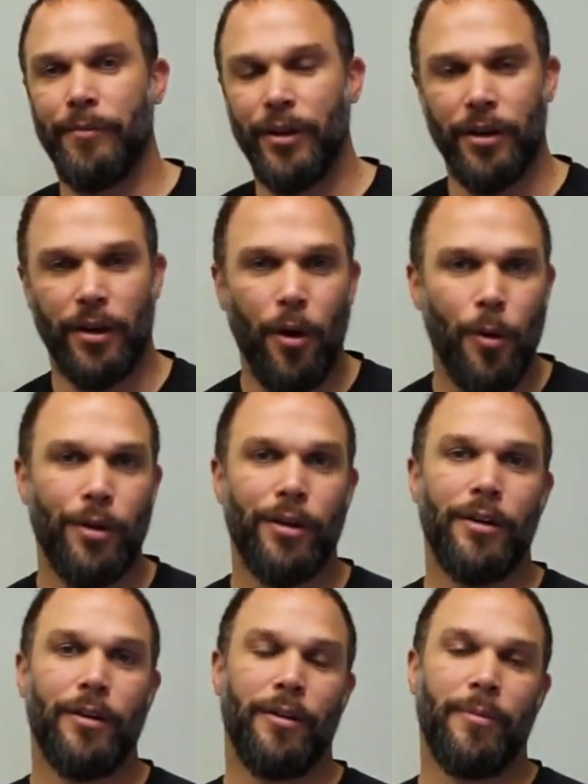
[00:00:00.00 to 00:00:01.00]
building
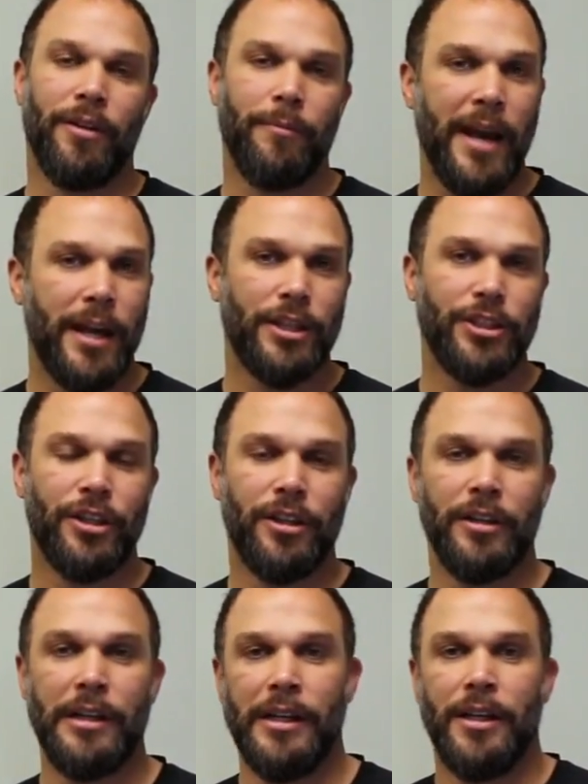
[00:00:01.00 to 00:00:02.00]
owner or the building
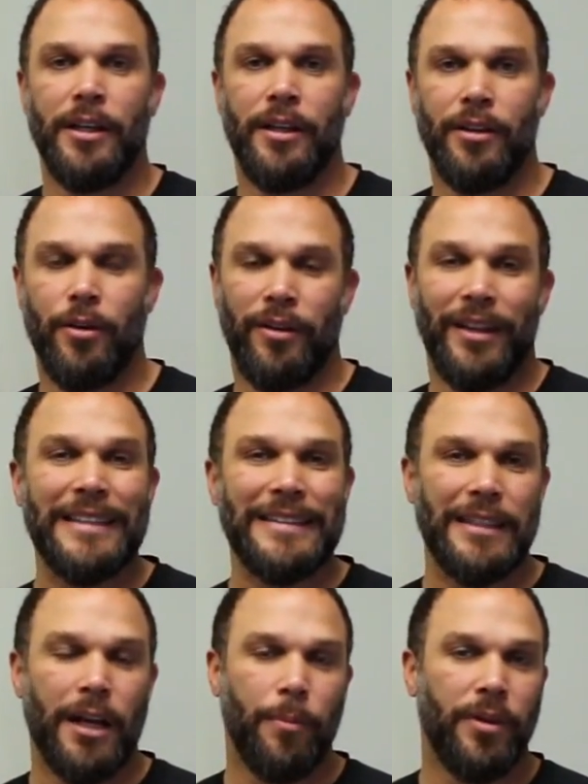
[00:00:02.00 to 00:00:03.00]
manager, you know, the
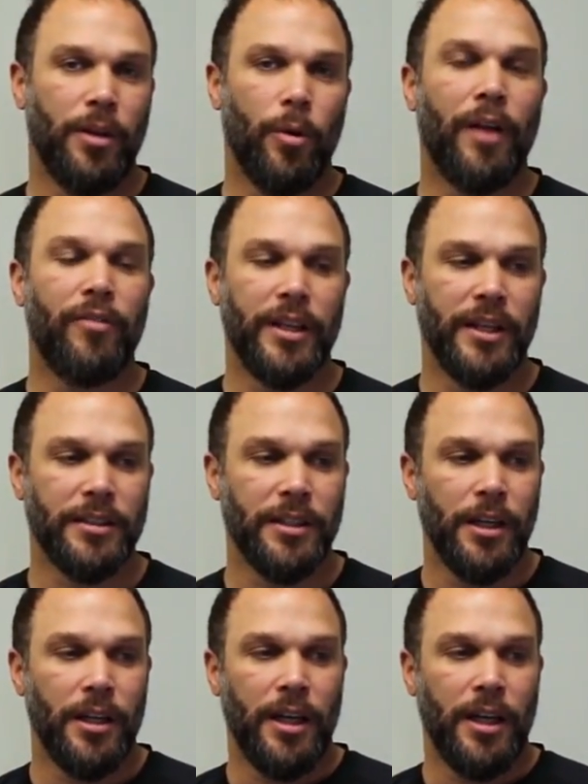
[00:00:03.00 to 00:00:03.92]
leasing company, whoever it is.